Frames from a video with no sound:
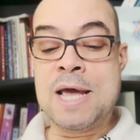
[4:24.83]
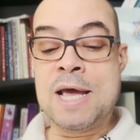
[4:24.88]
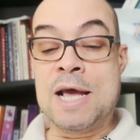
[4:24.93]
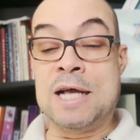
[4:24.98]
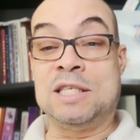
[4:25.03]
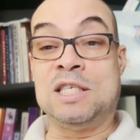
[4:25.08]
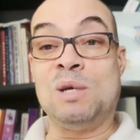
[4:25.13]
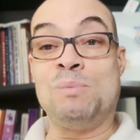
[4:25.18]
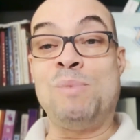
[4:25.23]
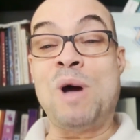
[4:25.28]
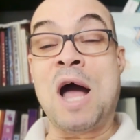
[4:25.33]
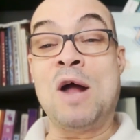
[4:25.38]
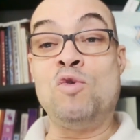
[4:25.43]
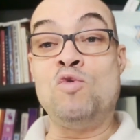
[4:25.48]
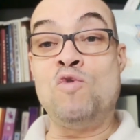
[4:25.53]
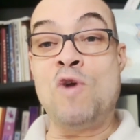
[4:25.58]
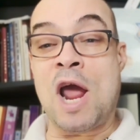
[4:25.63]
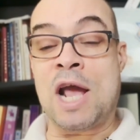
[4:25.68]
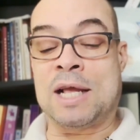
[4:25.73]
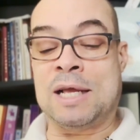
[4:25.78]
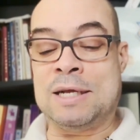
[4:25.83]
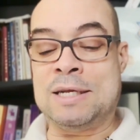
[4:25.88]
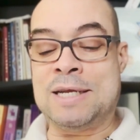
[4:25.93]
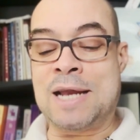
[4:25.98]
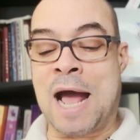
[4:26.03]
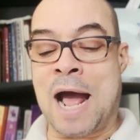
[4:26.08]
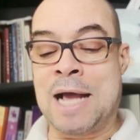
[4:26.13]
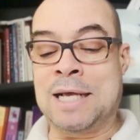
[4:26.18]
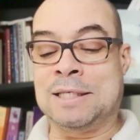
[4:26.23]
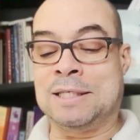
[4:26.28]
It's about
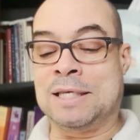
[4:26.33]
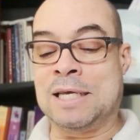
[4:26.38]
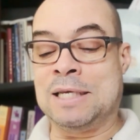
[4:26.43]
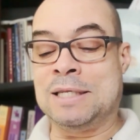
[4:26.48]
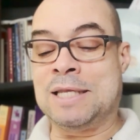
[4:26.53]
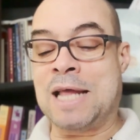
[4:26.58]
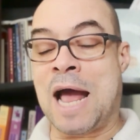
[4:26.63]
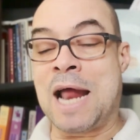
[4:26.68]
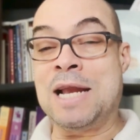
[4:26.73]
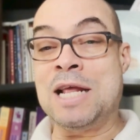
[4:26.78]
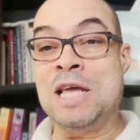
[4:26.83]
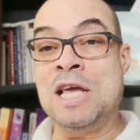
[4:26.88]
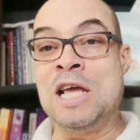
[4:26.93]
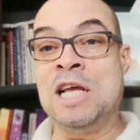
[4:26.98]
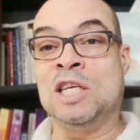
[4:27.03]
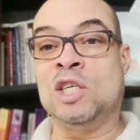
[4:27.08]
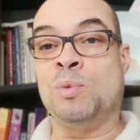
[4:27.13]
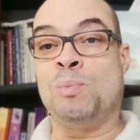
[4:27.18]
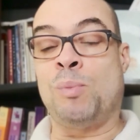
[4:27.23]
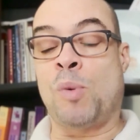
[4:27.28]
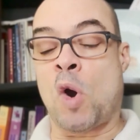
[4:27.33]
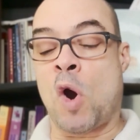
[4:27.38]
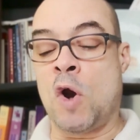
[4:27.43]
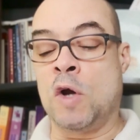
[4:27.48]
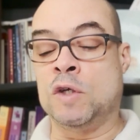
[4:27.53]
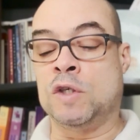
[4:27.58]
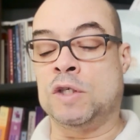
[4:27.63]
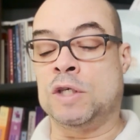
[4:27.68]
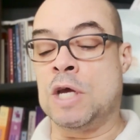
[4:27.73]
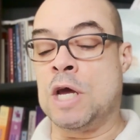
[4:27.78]
recognizing that each
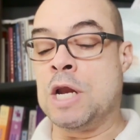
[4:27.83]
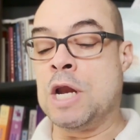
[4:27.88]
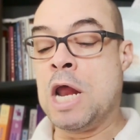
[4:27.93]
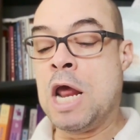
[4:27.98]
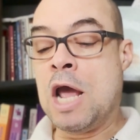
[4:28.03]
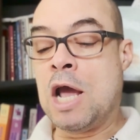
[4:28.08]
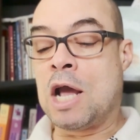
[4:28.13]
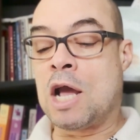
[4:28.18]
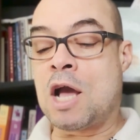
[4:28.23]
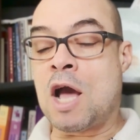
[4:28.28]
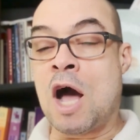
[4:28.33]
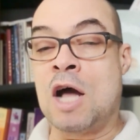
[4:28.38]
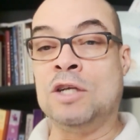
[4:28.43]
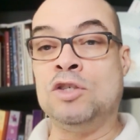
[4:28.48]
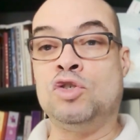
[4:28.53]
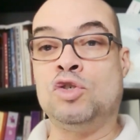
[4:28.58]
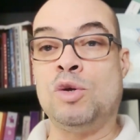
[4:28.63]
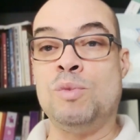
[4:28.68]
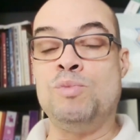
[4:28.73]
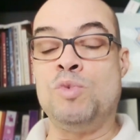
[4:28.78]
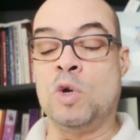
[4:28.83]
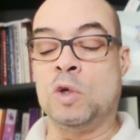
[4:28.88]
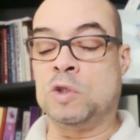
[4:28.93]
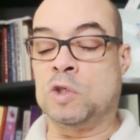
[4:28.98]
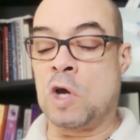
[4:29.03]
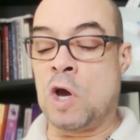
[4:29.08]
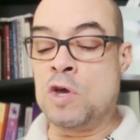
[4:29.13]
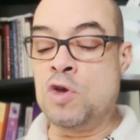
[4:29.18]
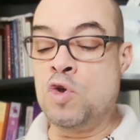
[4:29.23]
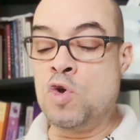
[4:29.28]
person
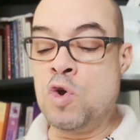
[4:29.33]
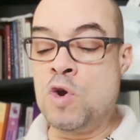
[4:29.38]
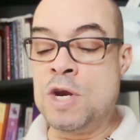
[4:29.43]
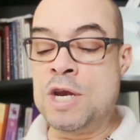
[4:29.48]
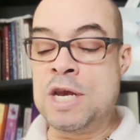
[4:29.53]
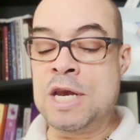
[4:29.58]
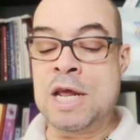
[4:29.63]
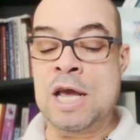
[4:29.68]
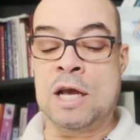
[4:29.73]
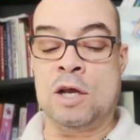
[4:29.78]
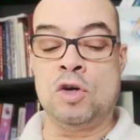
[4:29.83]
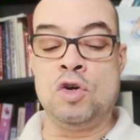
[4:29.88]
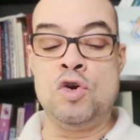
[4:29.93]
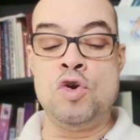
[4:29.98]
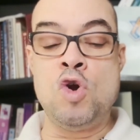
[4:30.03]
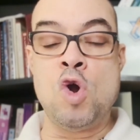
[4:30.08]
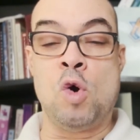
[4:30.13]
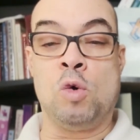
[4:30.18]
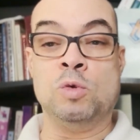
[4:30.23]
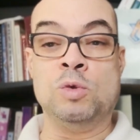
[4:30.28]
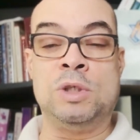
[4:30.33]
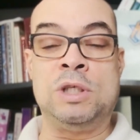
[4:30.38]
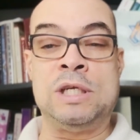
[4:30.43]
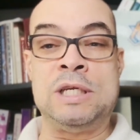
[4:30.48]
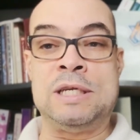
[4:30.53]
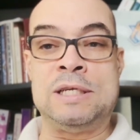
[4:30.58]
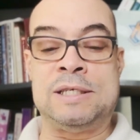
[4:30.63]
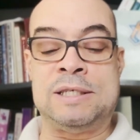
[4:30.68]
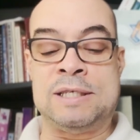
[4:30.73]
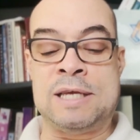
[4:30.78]
contributes a unique note
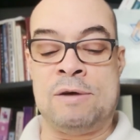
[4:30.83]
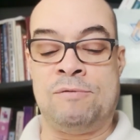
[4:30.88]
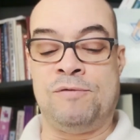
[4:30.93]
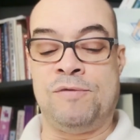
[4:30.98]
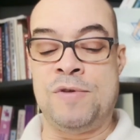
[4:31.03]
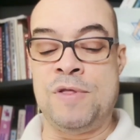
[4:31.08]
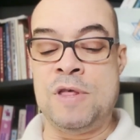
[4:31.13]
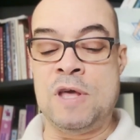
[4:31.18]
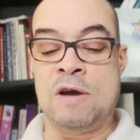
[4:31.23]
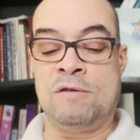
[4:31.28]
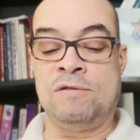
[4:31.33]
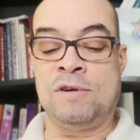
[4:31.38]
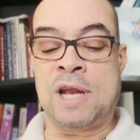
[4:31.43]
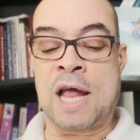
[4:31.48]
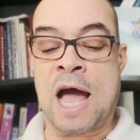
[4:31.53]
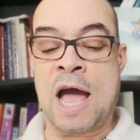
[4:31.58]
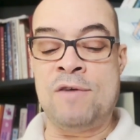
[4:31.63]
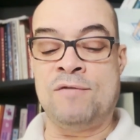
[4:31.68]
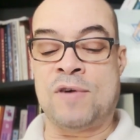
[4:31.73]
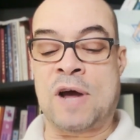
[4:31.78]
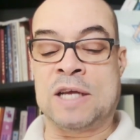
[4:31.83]
to the symphony of life.